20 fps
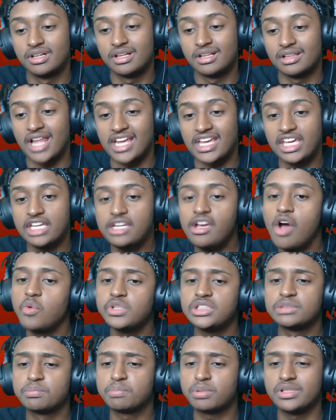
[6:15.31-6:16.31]
Like he
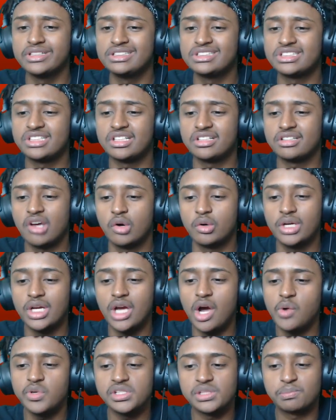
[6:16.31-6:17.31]
always preached it though. He
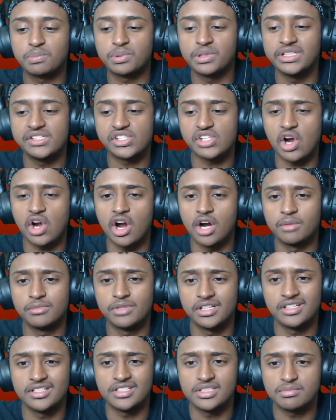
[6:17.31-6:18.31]
always preached karma
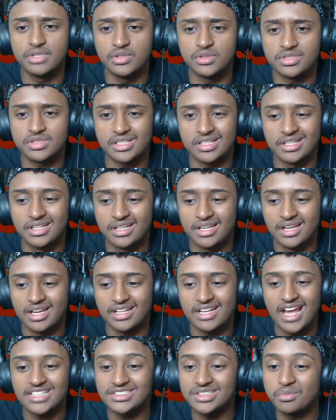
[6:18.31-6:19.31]
in his music, and
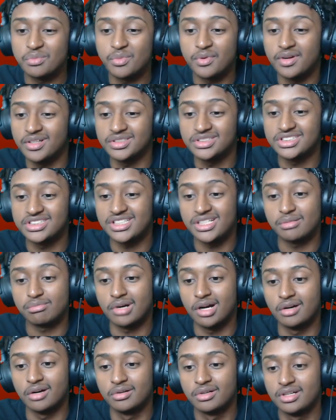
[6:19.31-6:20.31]
that's some real shit,
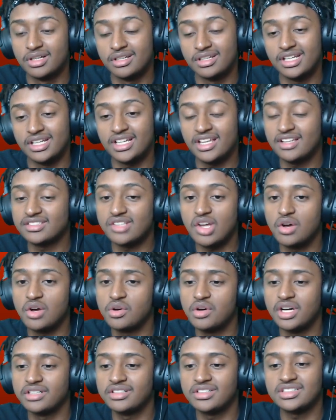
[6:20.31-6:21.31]
bro. Niggas don't
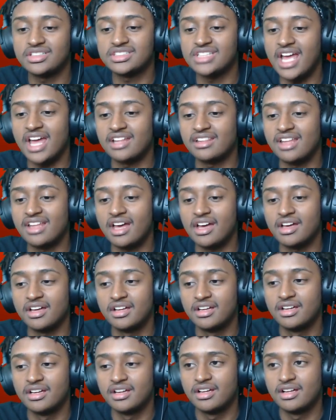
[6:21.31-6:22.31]
understand that
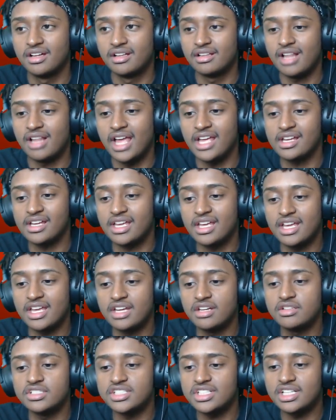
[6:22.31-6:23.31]
like
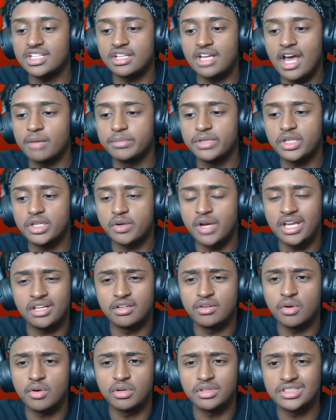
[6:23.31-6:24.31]
energy cannot be created
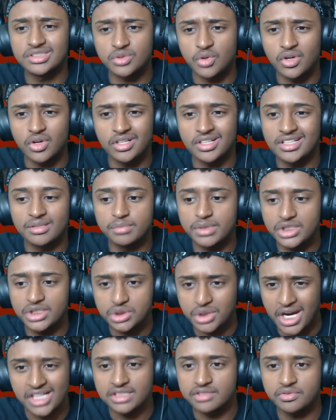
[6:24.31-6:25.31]
nor destroyed; it can be
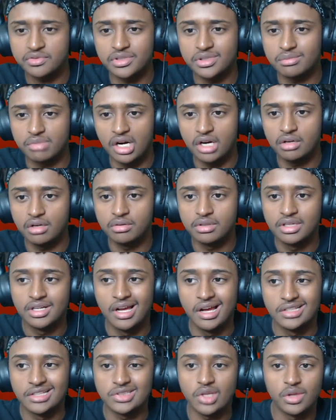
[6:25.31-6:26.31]
transferred, bro.
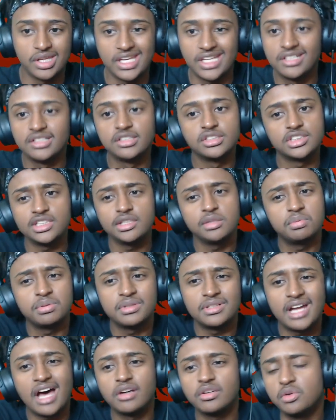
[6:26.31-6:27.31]
So the energy you put
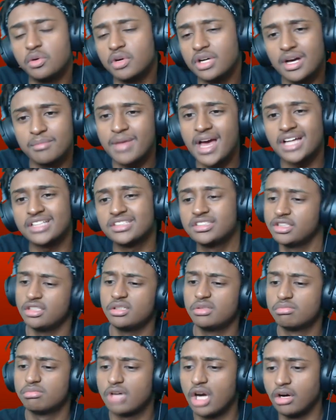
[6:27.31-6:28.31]
out will come back to
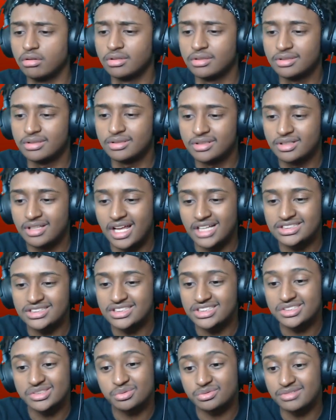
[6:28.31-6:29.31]
you, bro. That
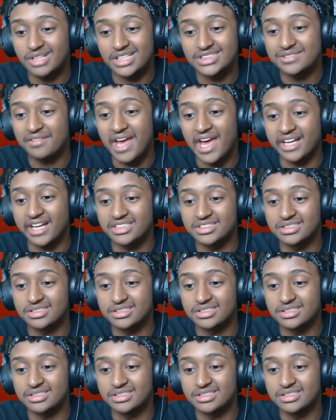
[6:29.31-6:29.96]
shit's that's facts.